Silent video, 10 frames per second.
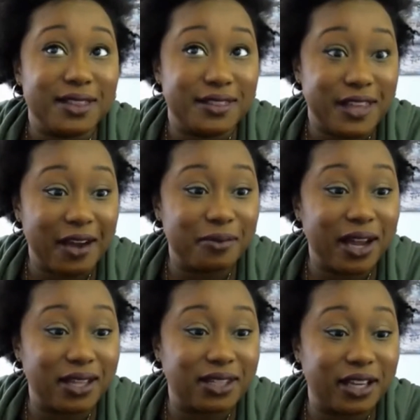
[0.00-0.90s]
that
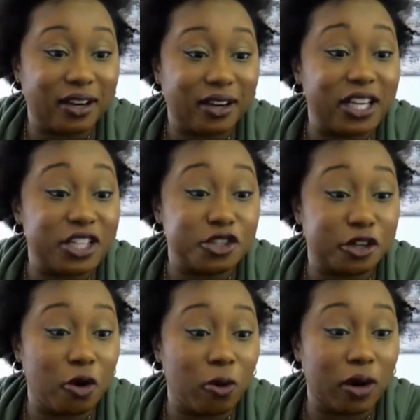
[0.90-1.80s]
right there is your
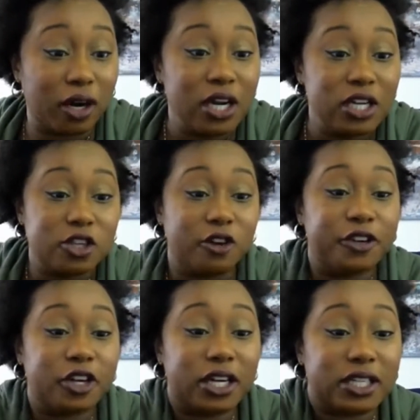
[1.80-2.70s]
core. So if
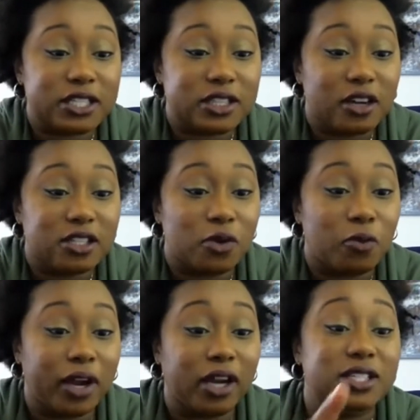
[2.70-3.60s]
you're going to start
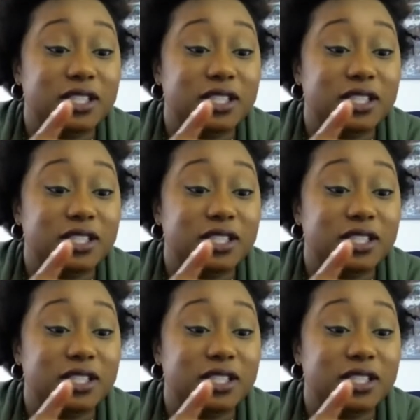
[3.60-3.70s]
somewhere,